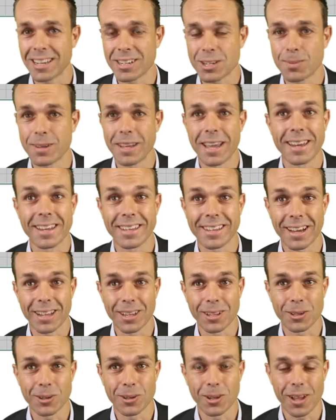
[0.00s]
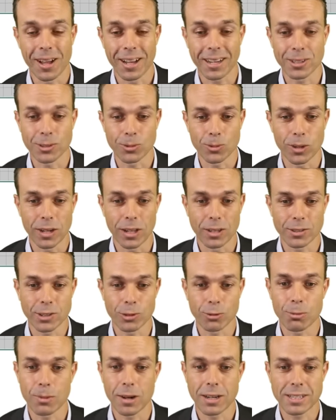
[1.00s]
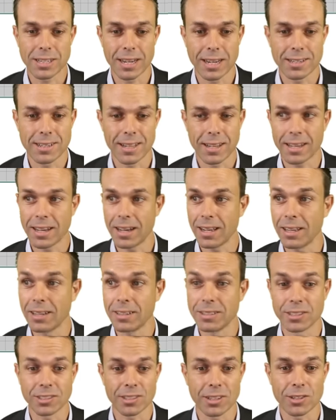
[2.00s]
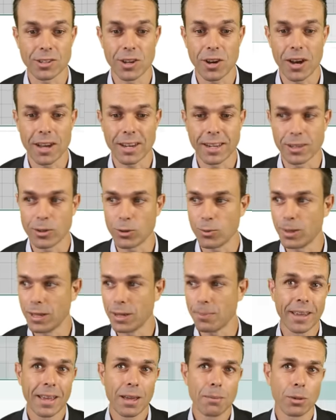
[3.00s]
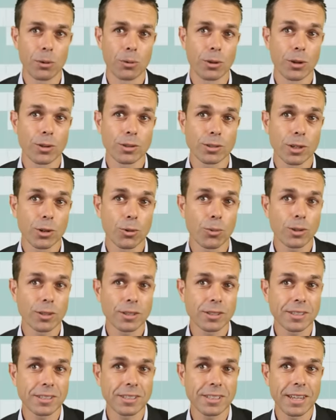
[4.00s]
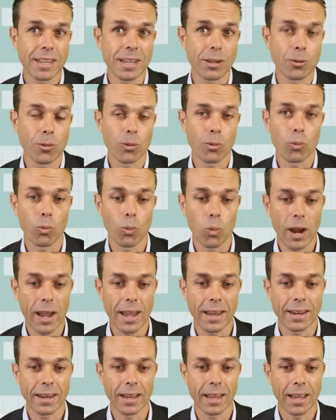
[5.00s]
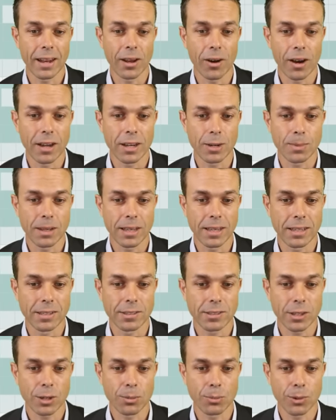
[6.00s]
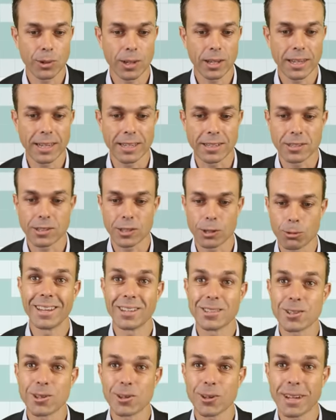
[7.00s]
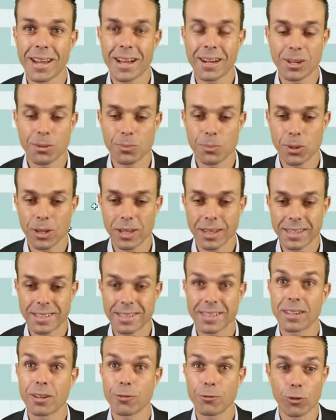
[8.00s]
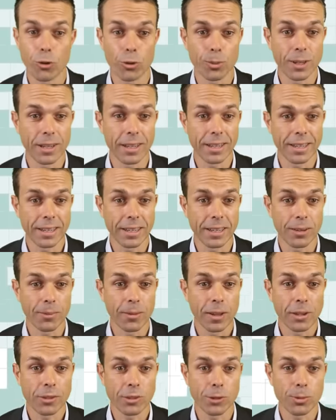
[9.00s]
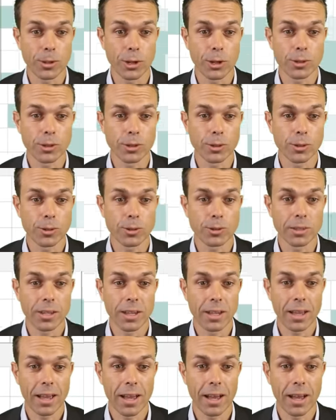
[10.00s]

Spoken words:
that to be any color you like as well, so we might change that color just a tiny little bit. But we also want to see when an item is complete. So let's look at our complete formula here. So we're going to use